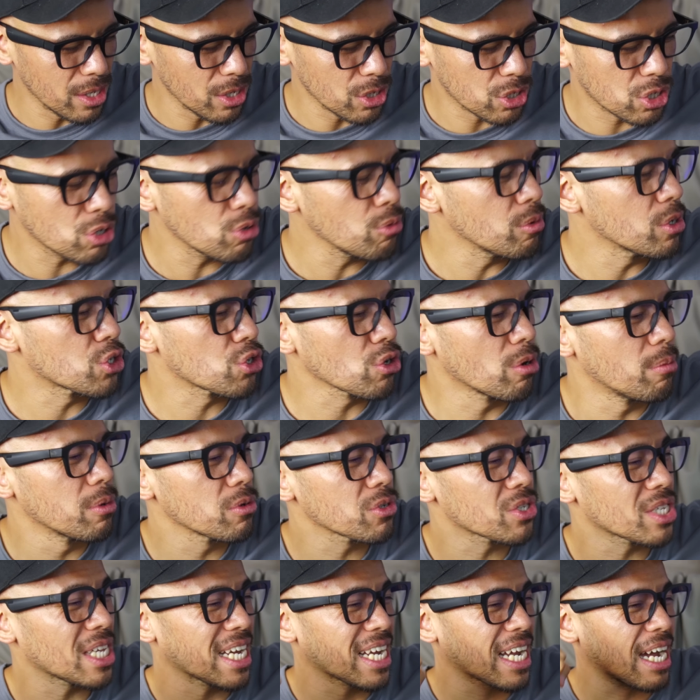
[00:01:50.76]
the two. It's
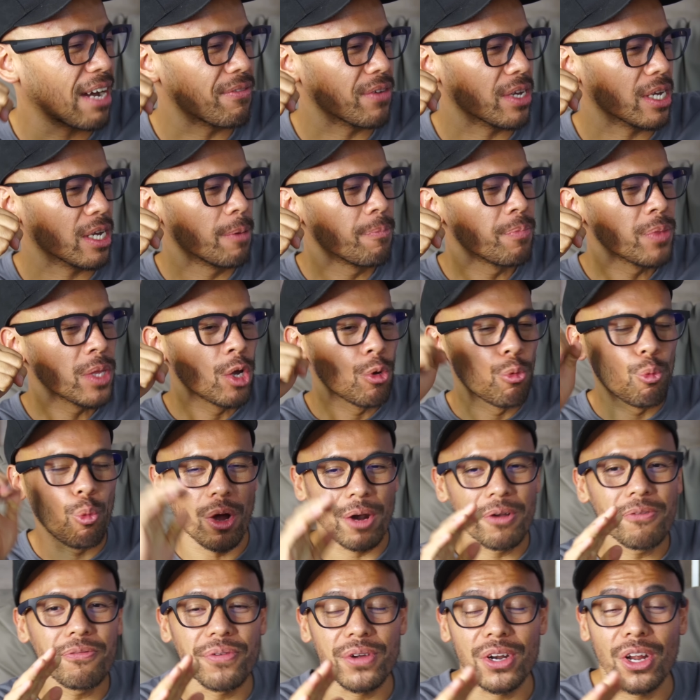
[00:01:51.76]
almost like having
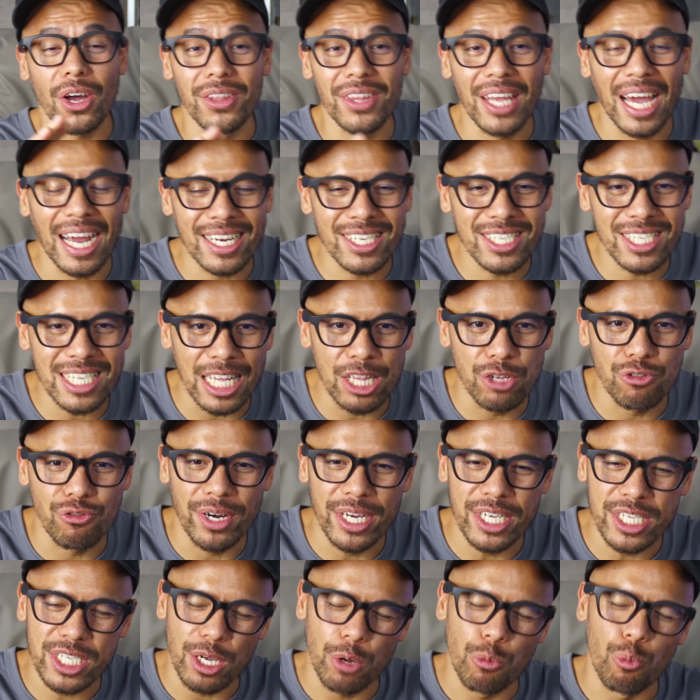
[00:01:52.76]
one foot on the
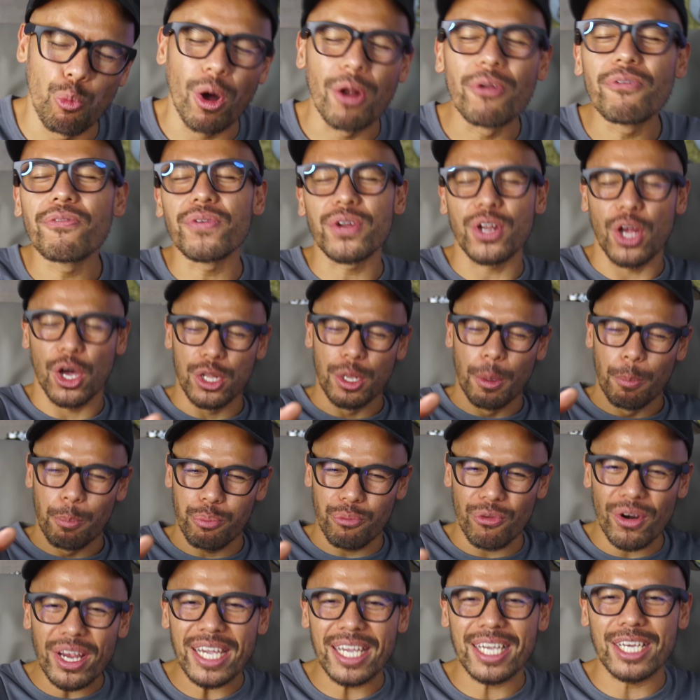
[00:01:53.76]
accelerator and one foot on the
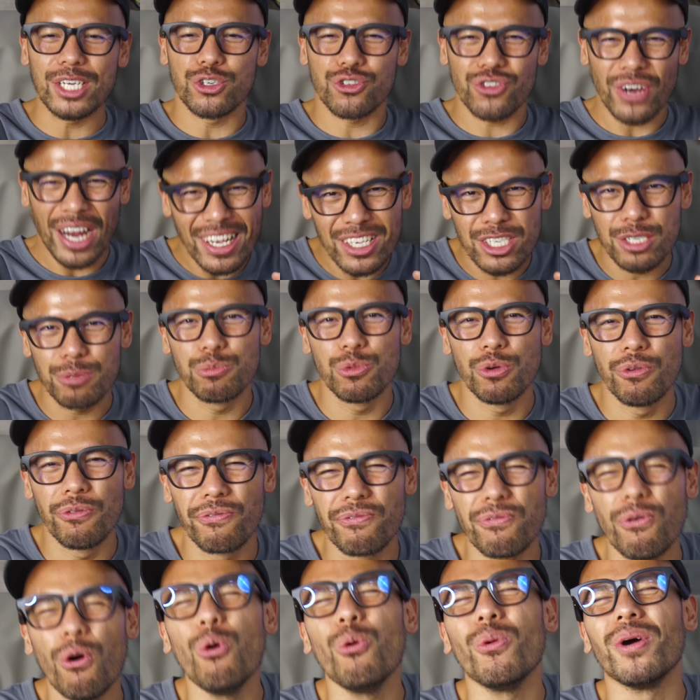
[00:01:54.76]
brake and trying to move
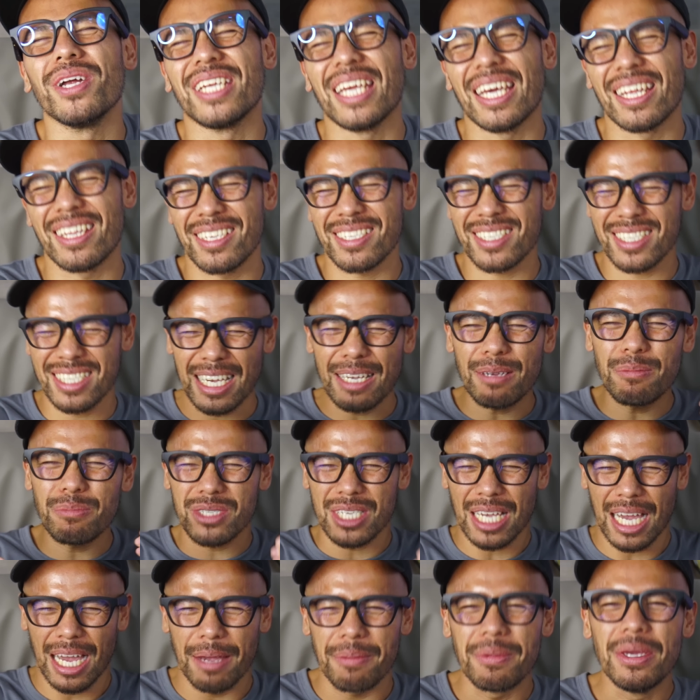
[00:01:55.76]
forward, yet at the same
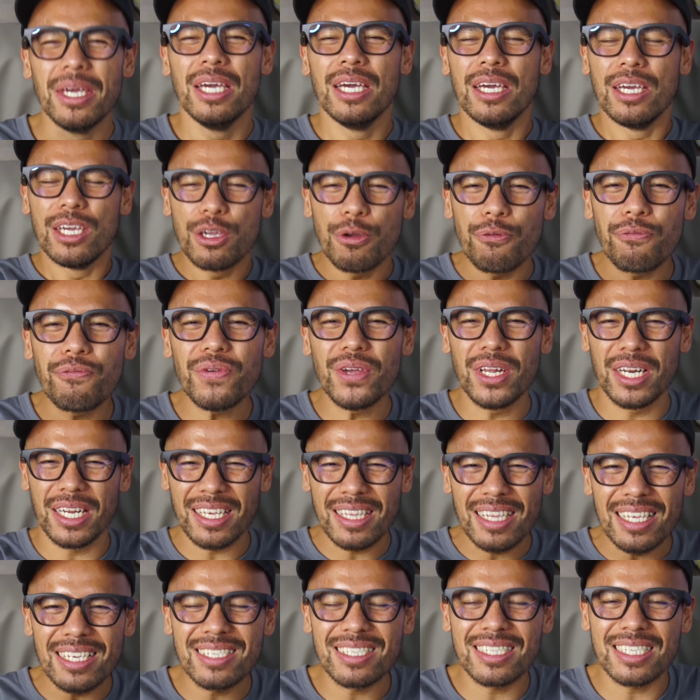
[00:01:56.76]
time you're
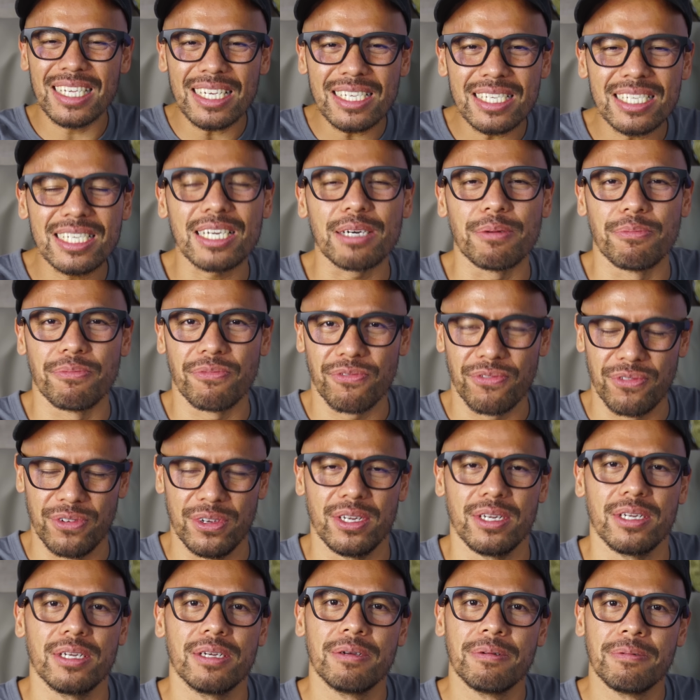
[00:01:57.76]
feeling this
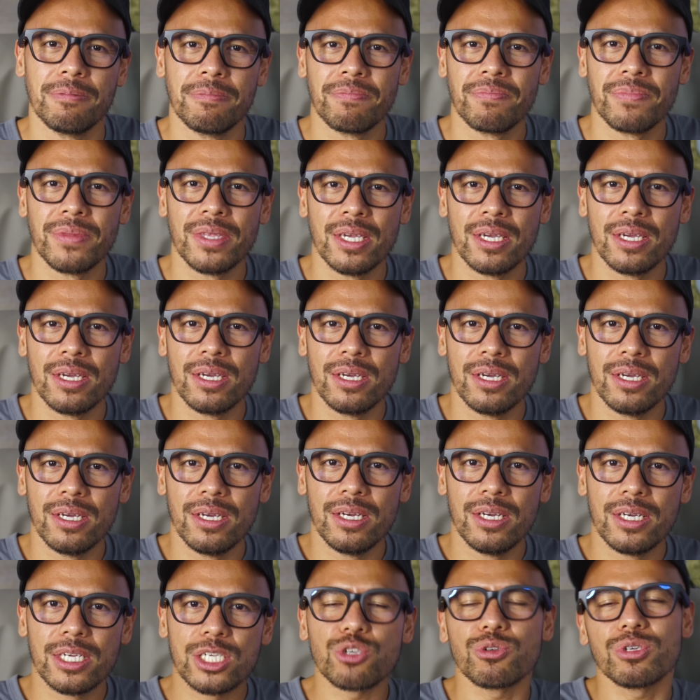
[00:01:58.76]
discomfort.
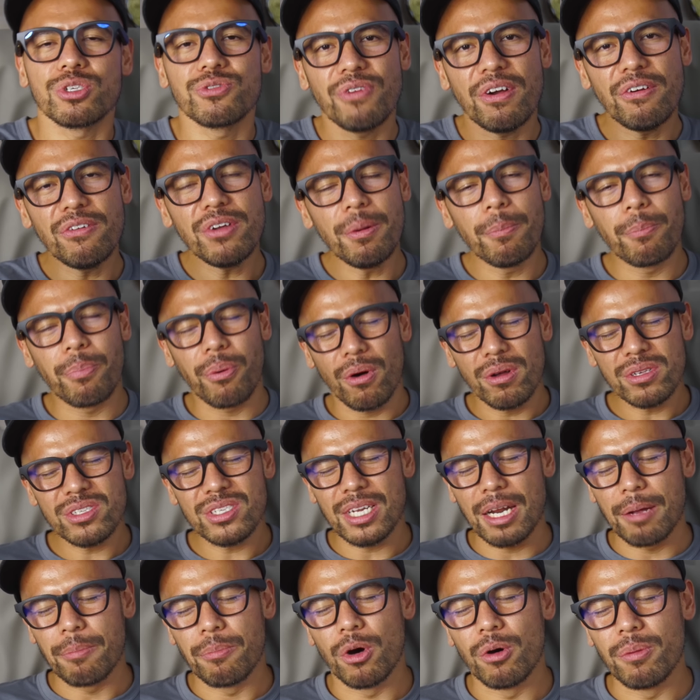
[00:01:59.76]
So it's very
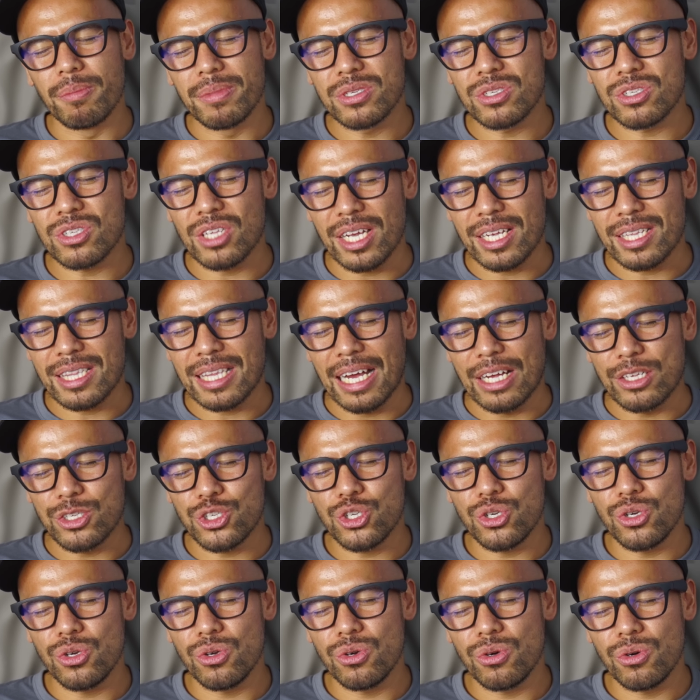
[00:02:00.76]
important at moments like that
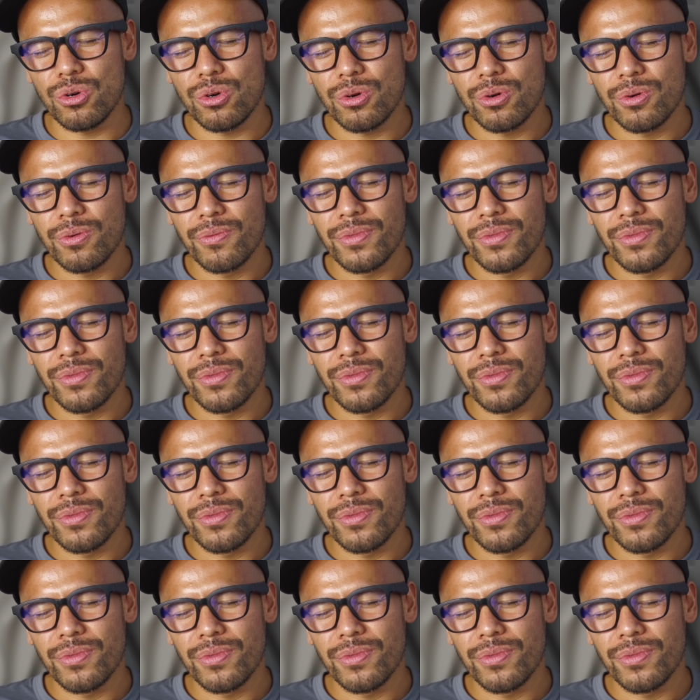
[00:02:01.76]
to